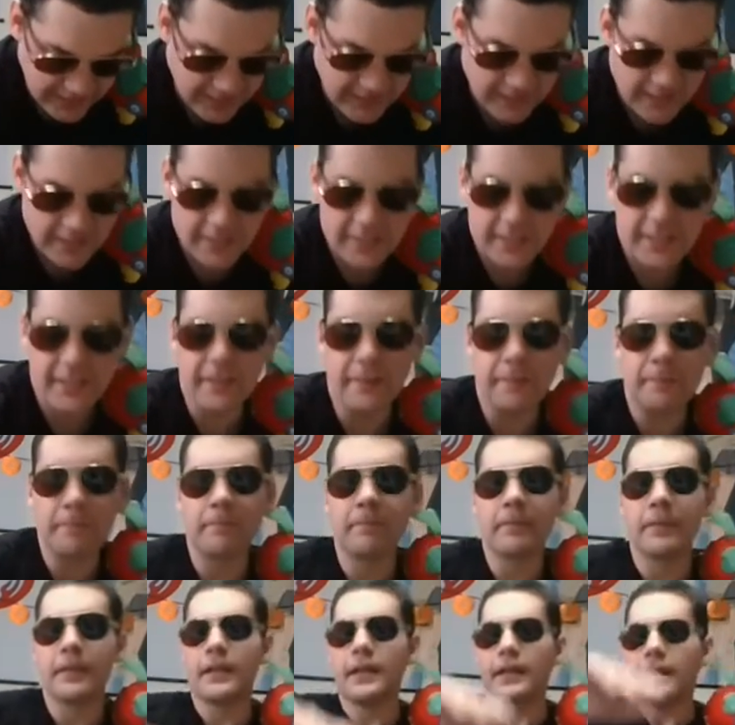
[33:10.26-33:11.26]
Okay.
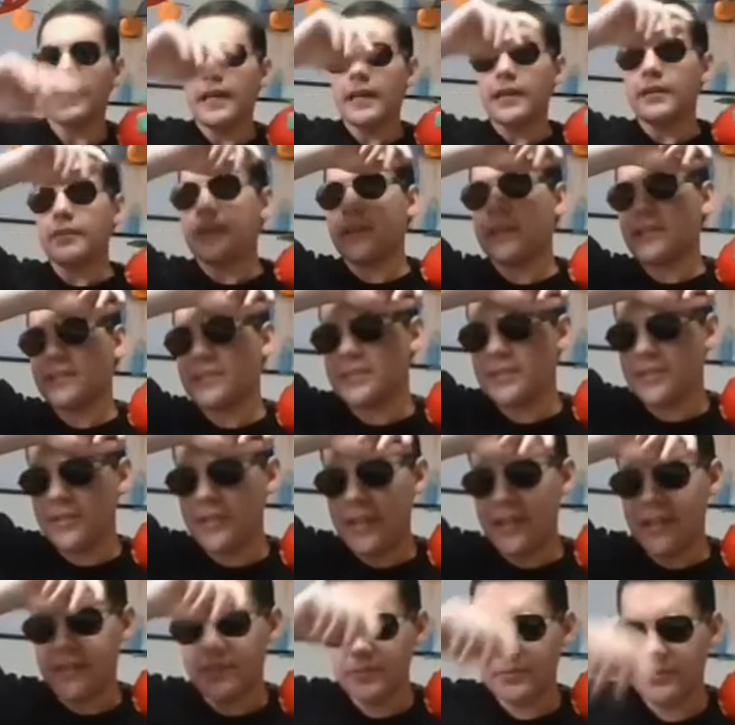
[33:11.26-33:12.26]
Anyway, so
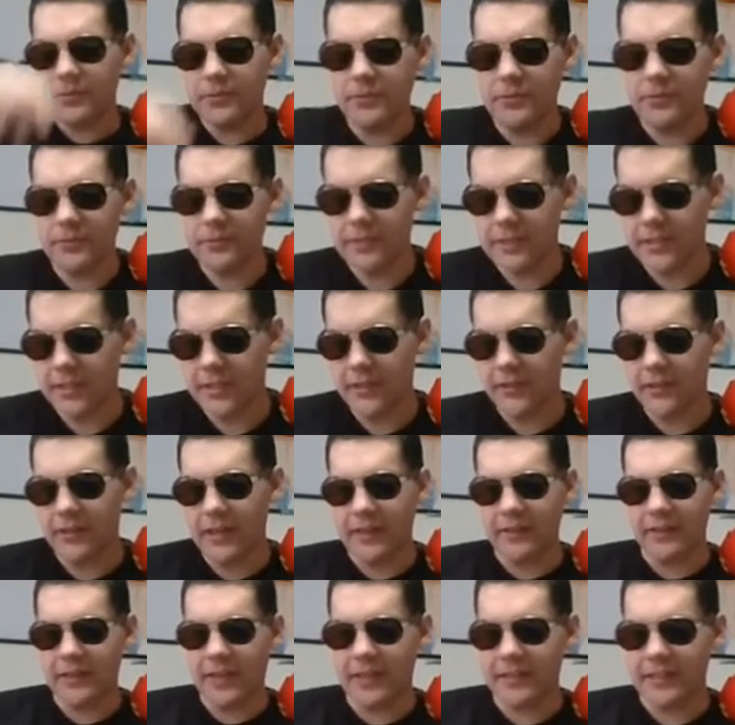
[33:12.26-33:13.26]
that was cool. So
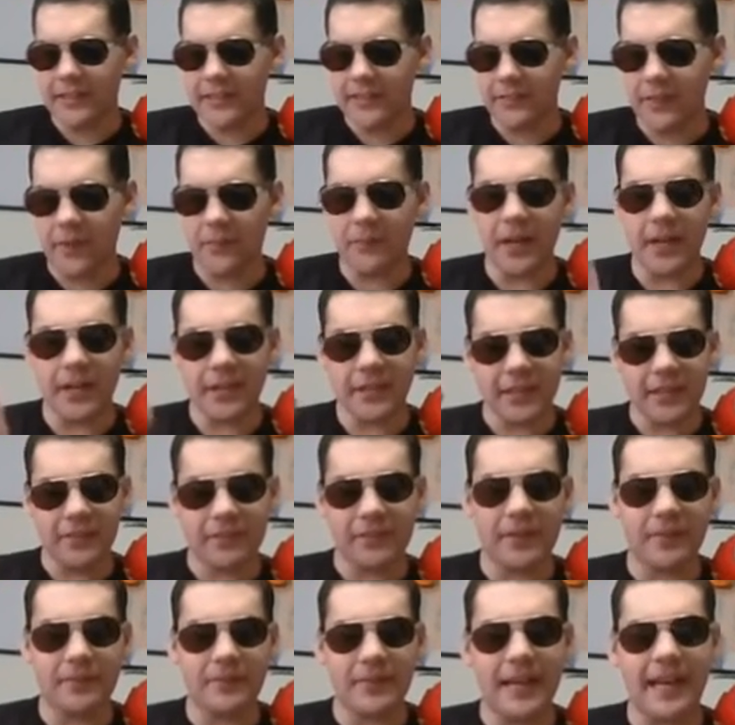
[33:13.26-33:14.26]
I'll, I'll give them I'll give
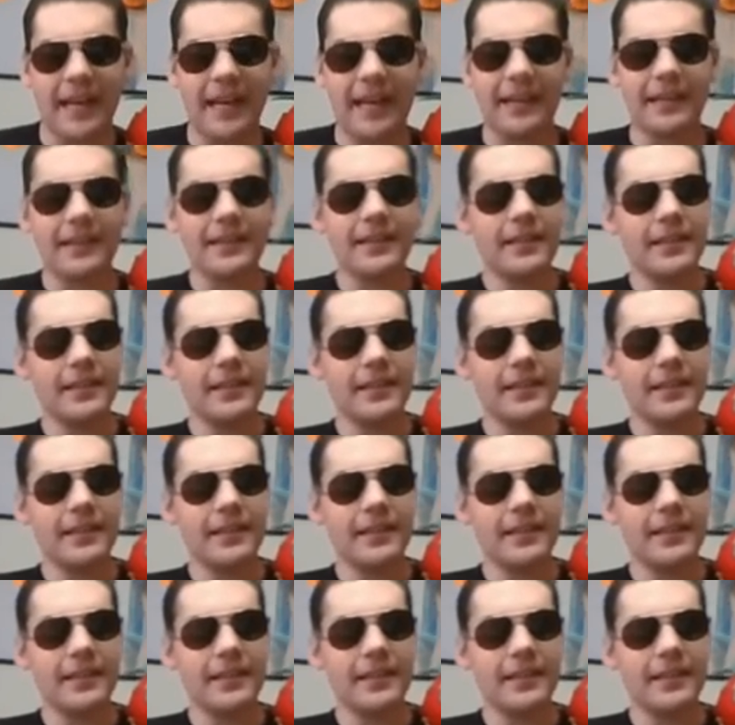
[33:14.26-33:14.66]
them that.